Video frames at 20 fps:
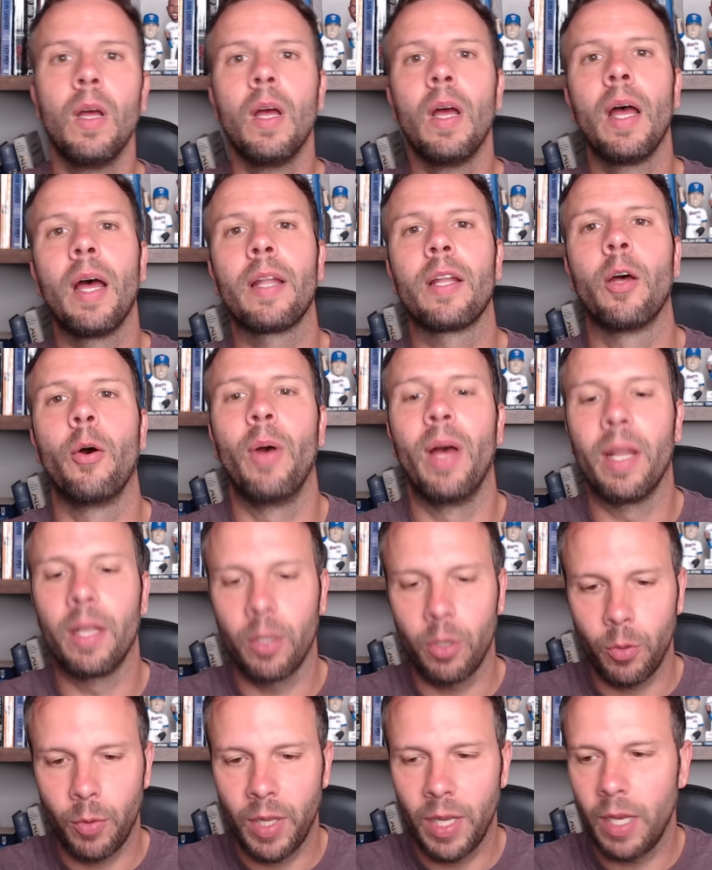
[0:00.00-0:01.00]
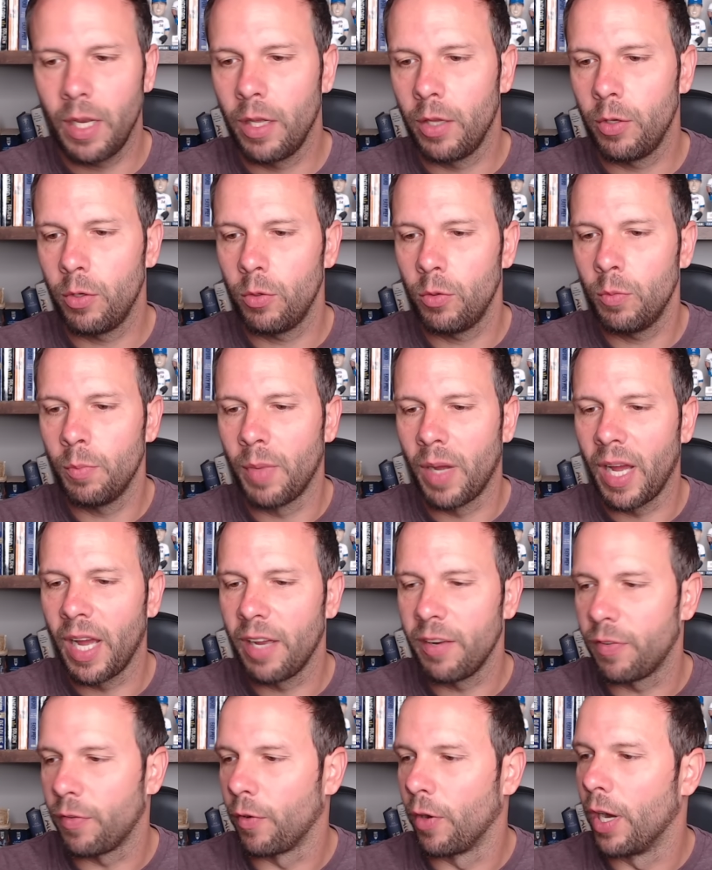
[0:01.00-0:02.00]
Hello, hello, hello, my
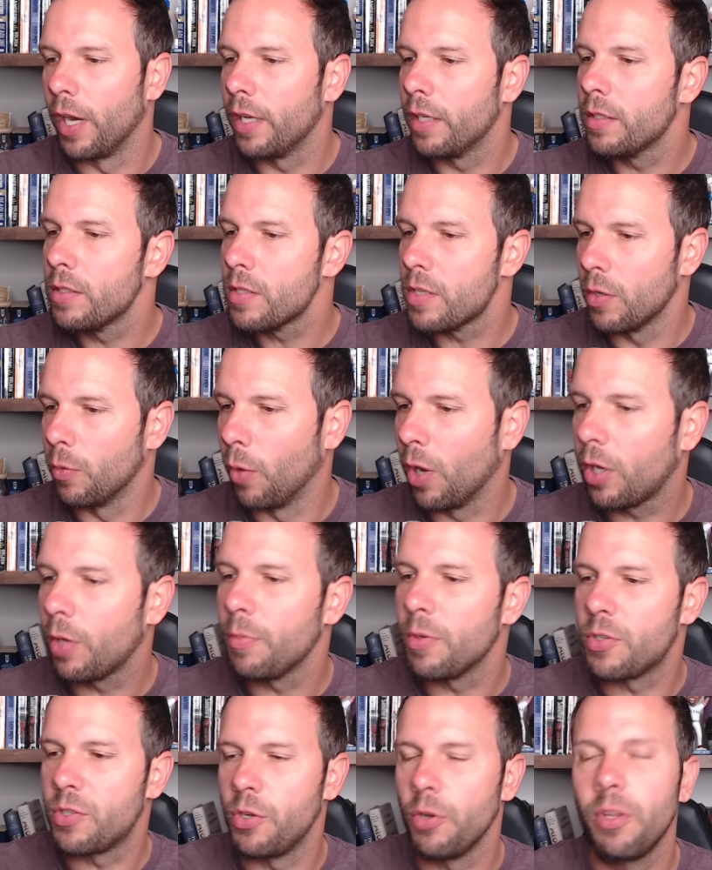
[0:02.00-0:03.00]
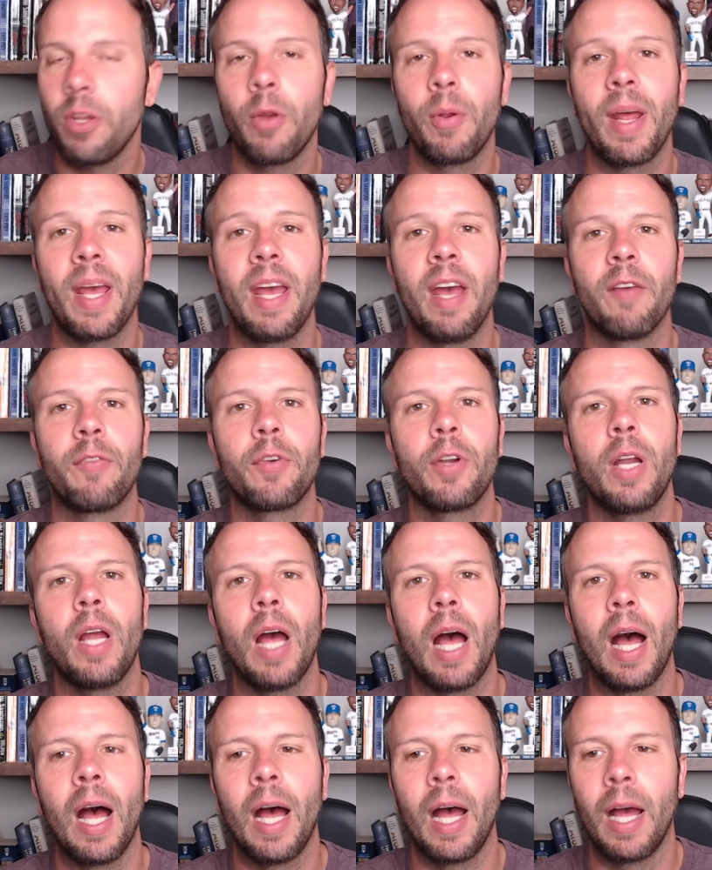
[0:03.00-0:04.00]
friends, and welcome to Studio Day Heffrey.
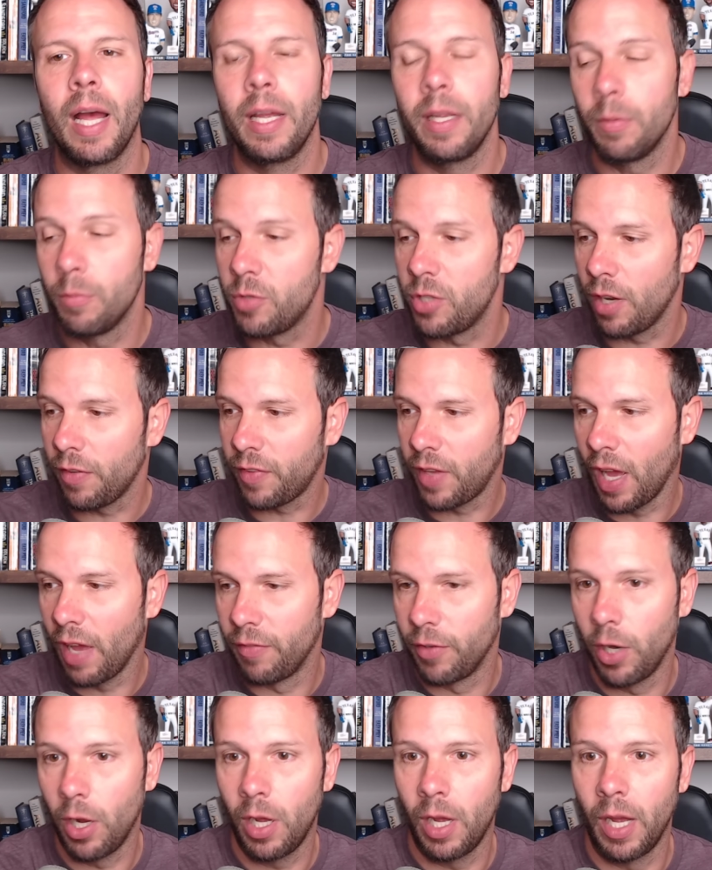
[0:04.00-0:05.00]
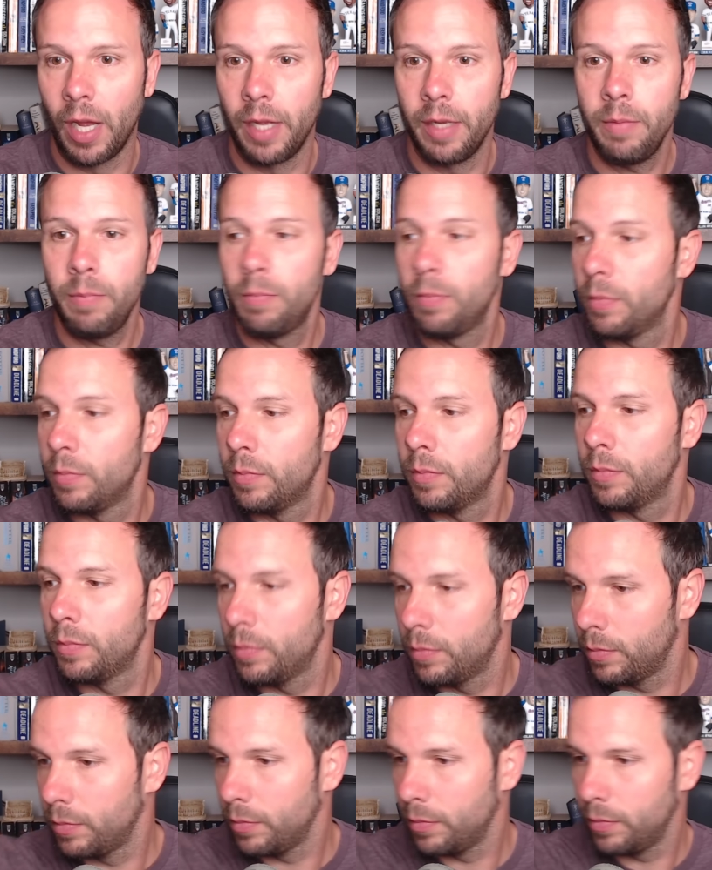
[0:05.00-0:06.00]
I am Jeff Cavanaugh. Hi.
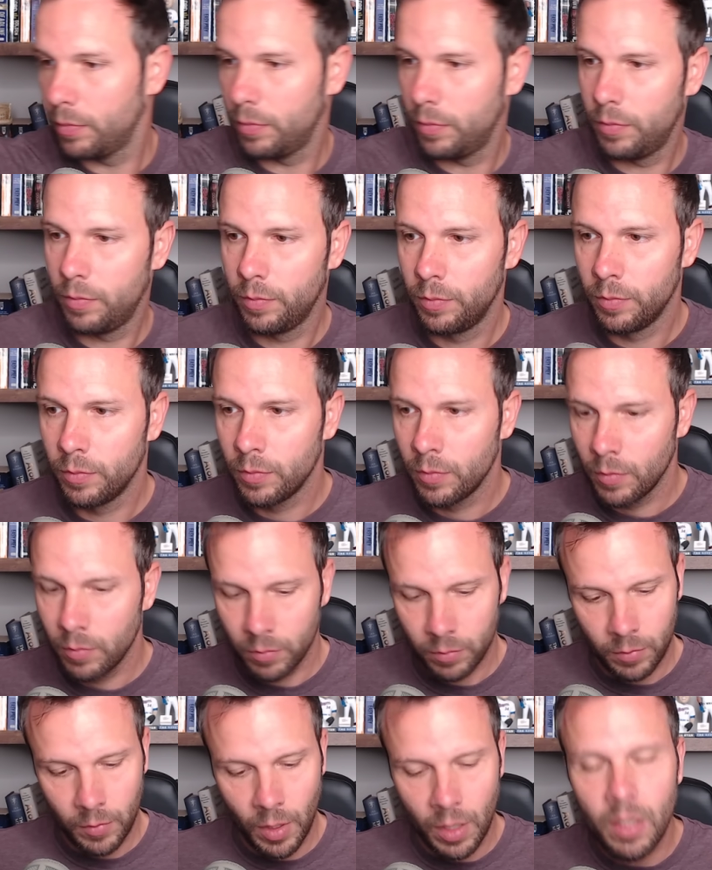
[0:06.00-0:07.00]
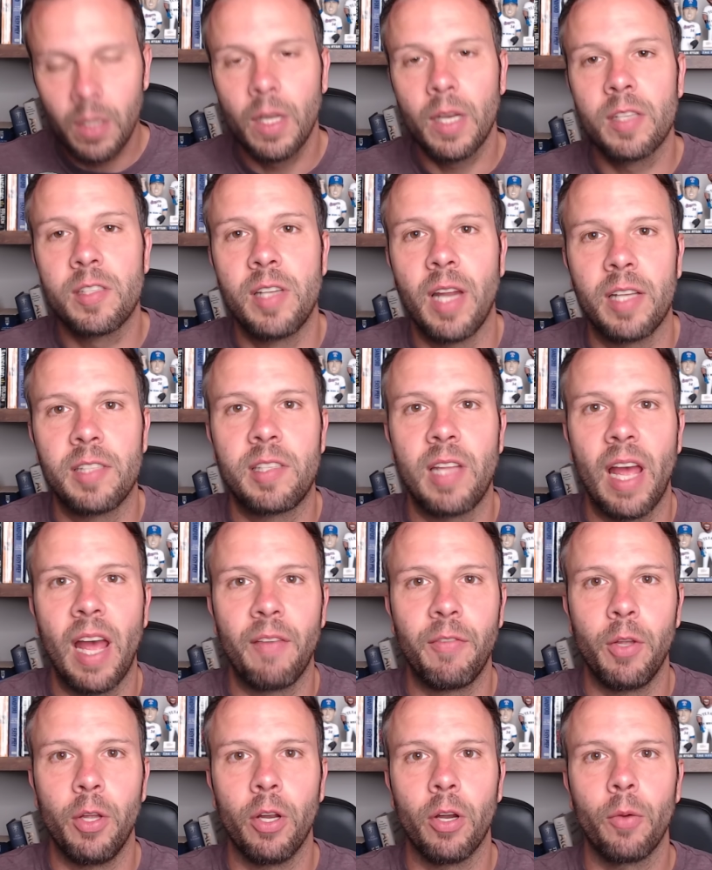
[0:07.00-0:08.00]
Cavanaugh! It is nice to have
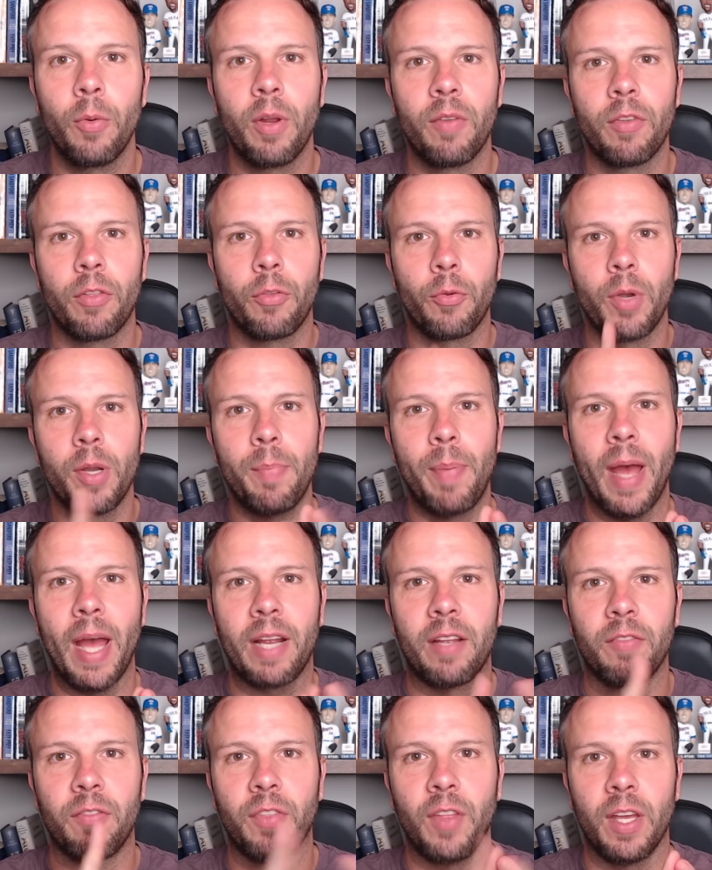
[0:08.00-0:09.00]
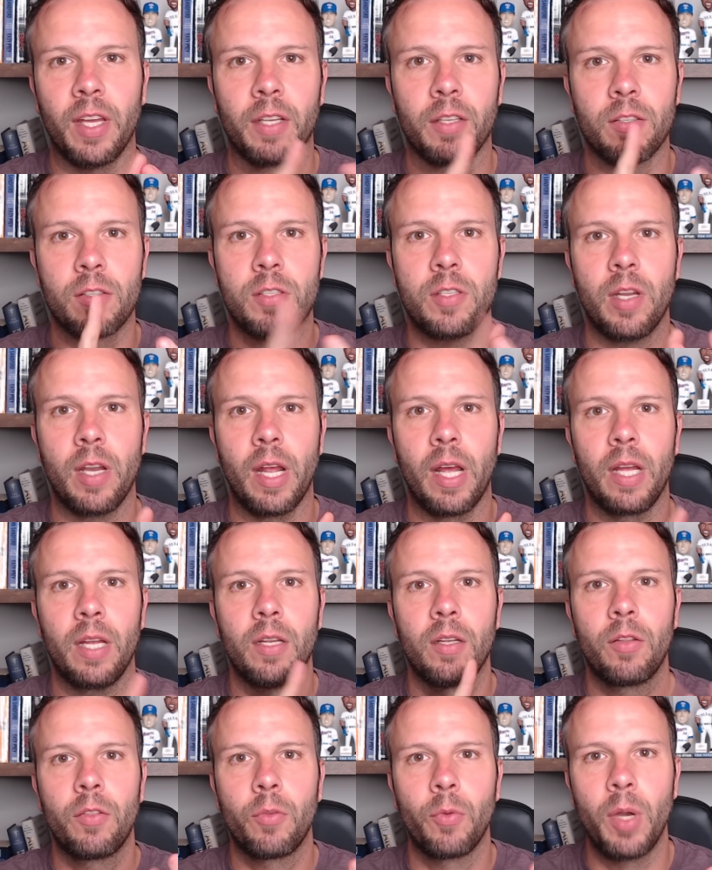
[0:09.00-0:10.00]
you here. We have a three pack of things today.
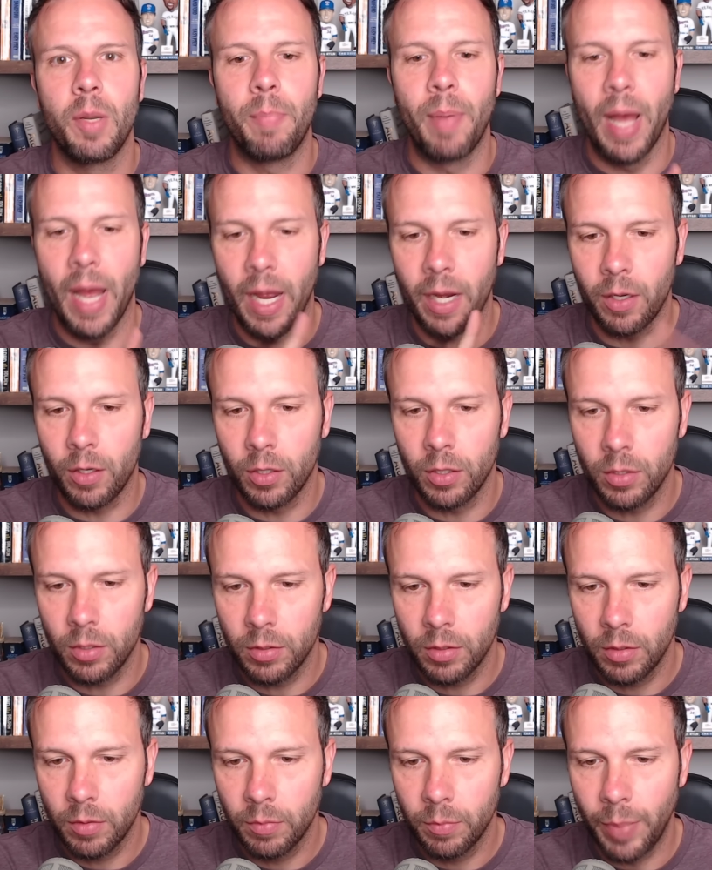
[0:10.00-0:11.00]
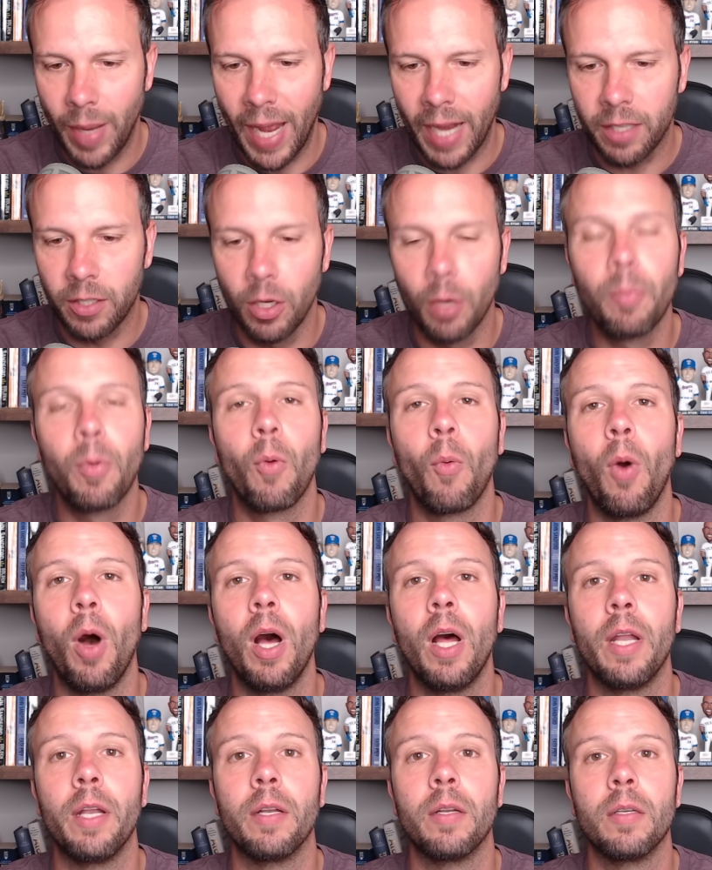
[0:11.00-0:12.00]
Three pack. Pack number
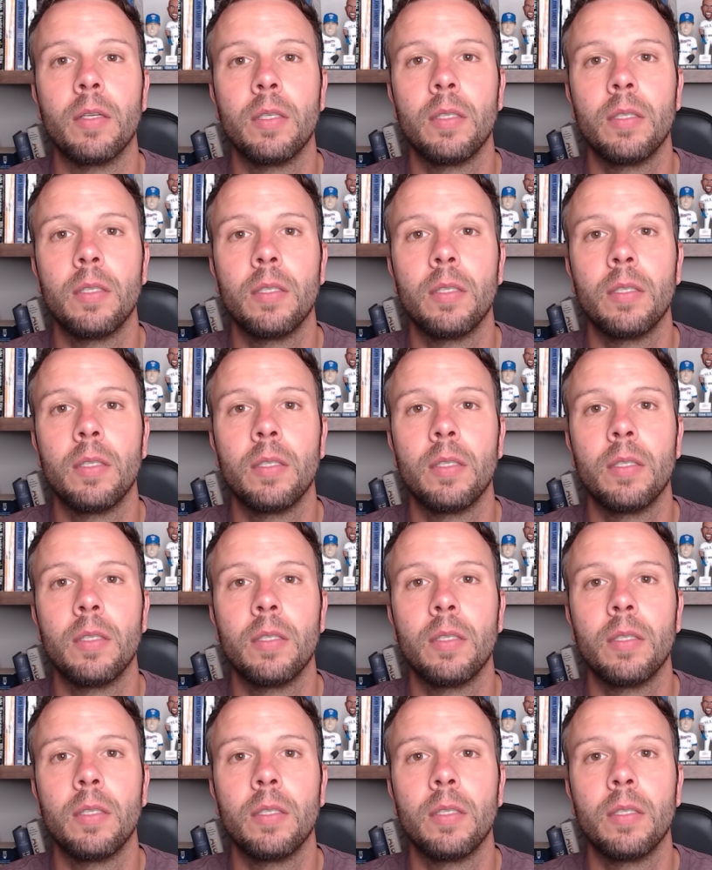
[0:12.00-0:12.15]
one